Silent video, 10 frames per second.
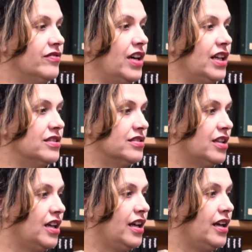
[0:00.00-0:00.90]
Files
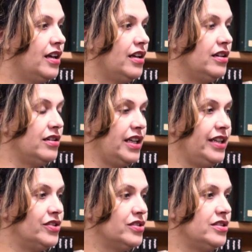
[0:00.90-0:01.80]

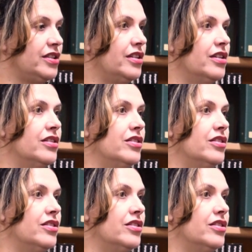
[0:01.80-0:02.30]
agency.